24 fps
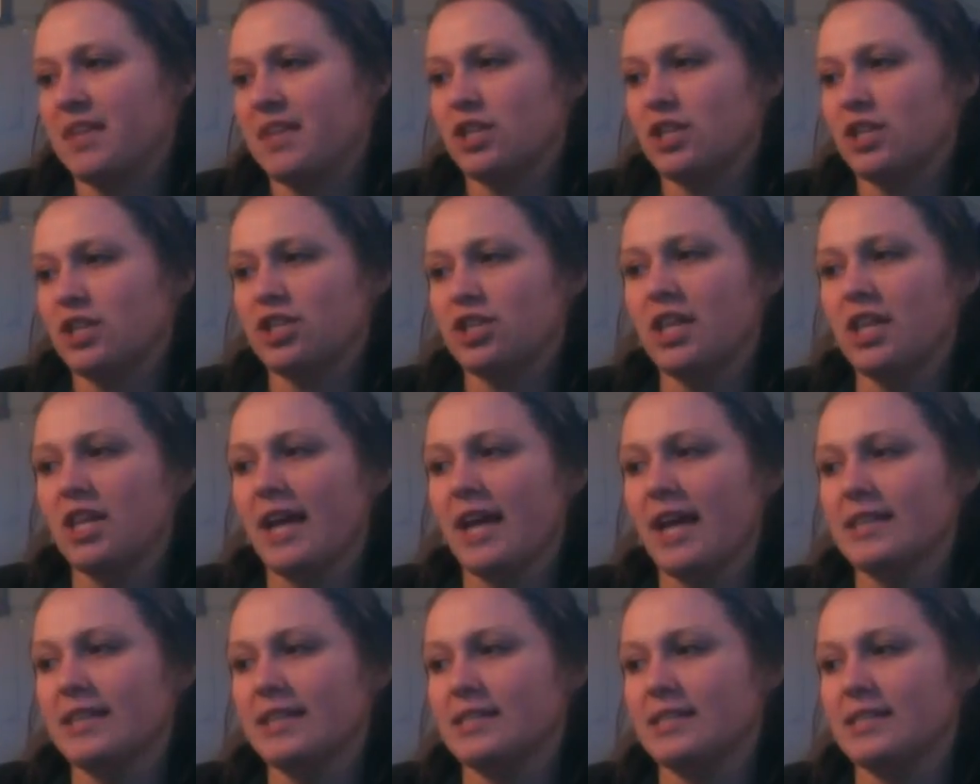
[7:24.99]
She
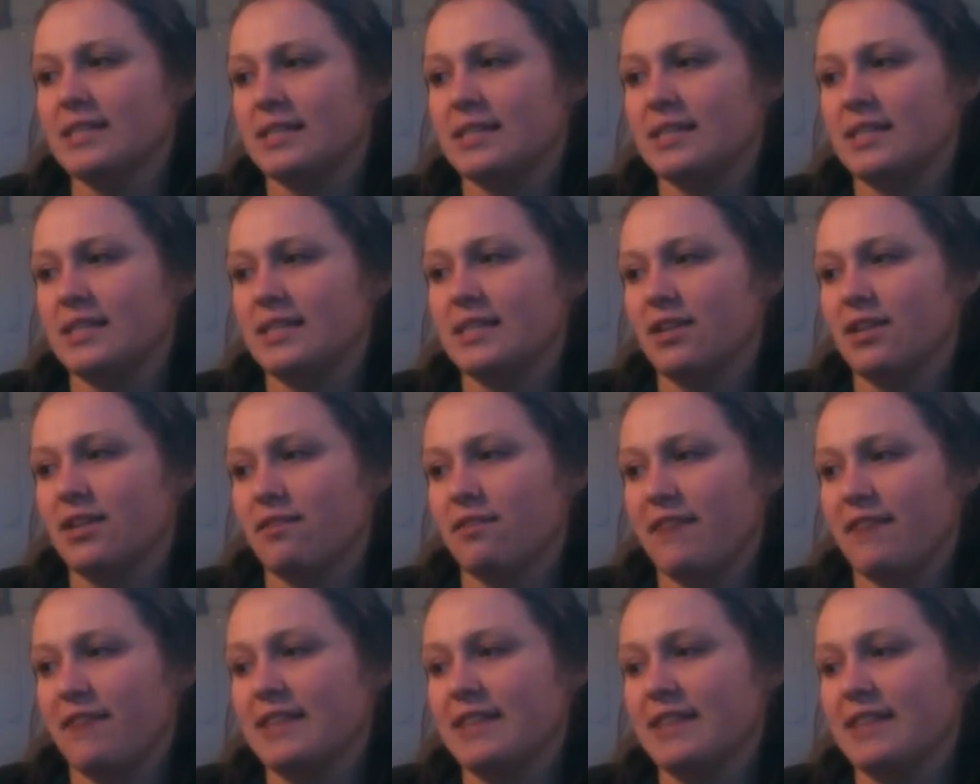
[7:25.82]
likes to see her
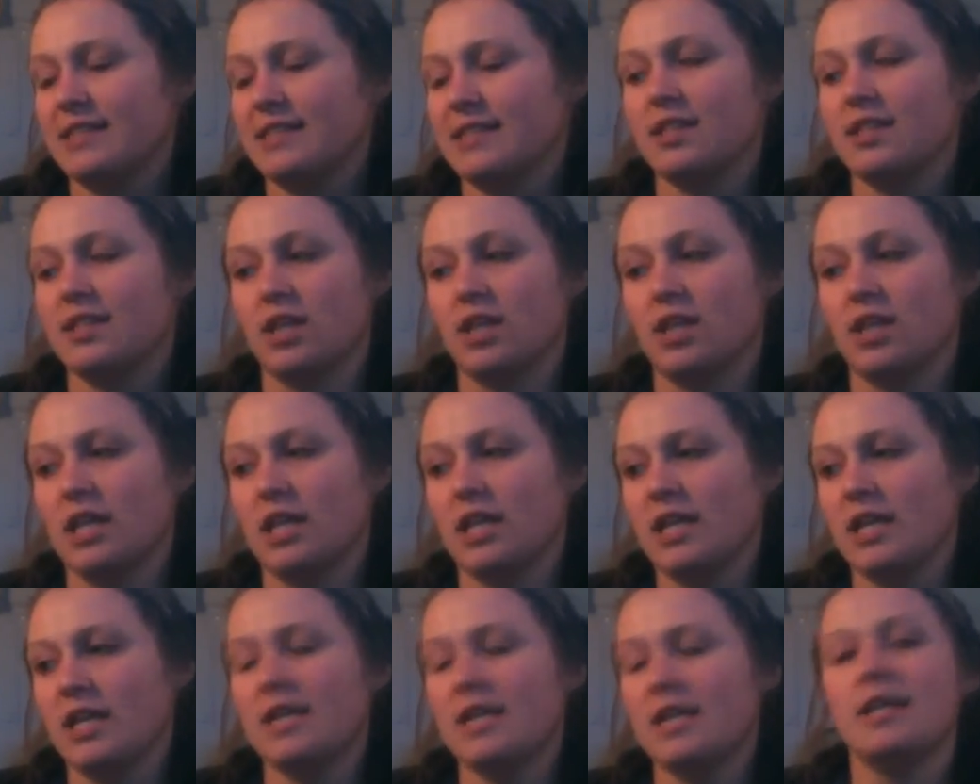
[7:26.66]
face in the
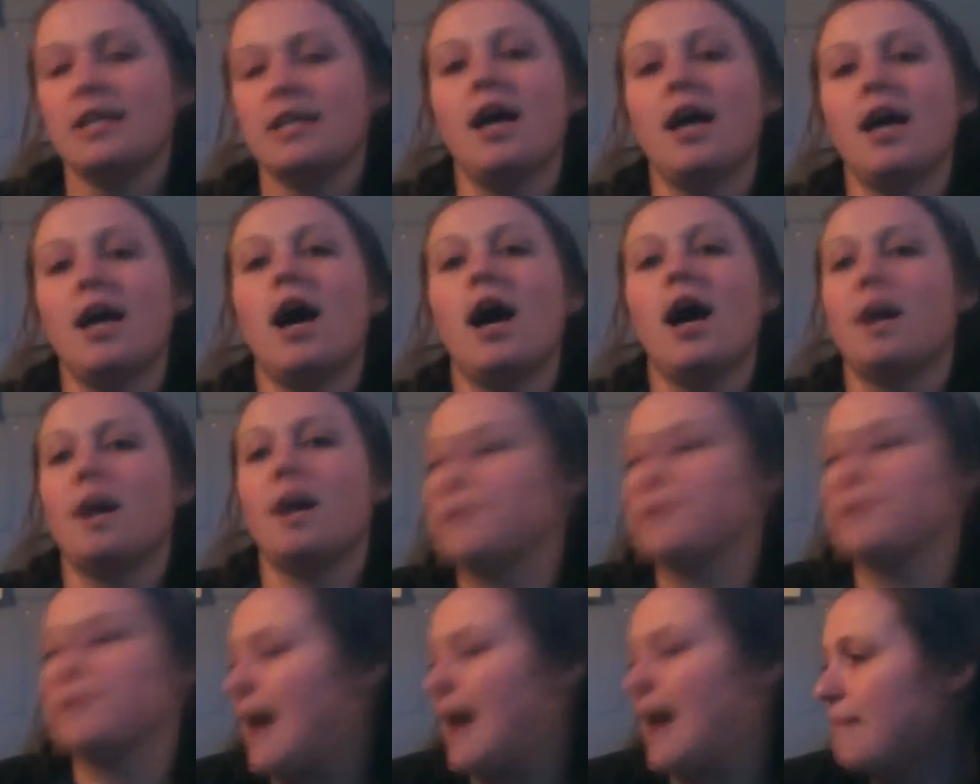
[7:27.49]
clean
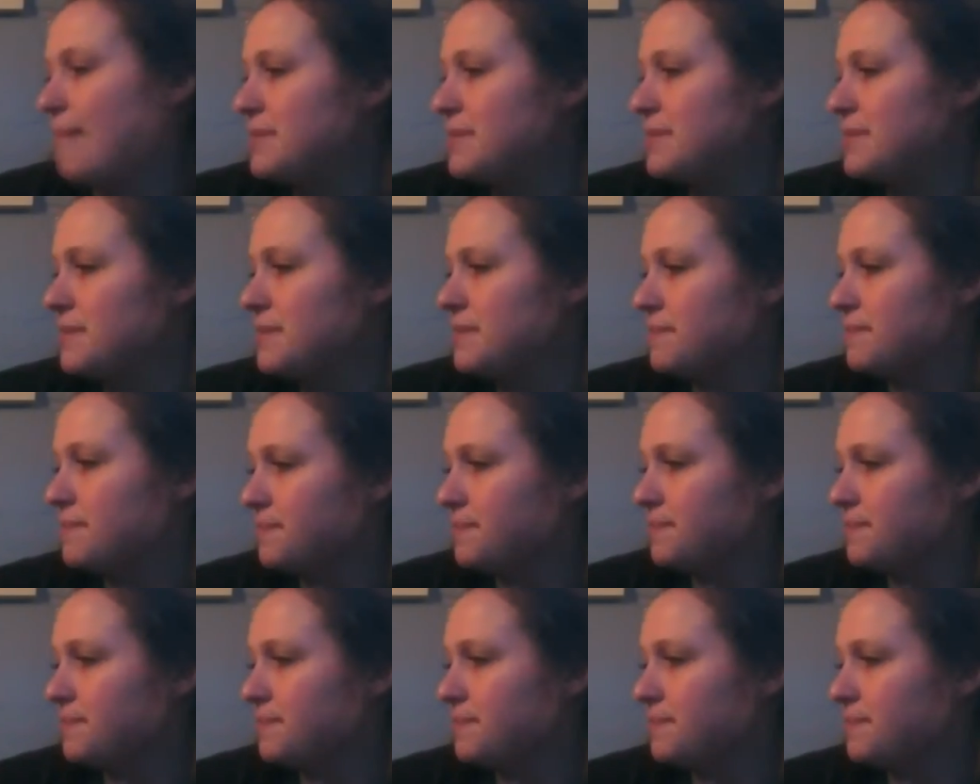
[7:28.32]
hubcaps.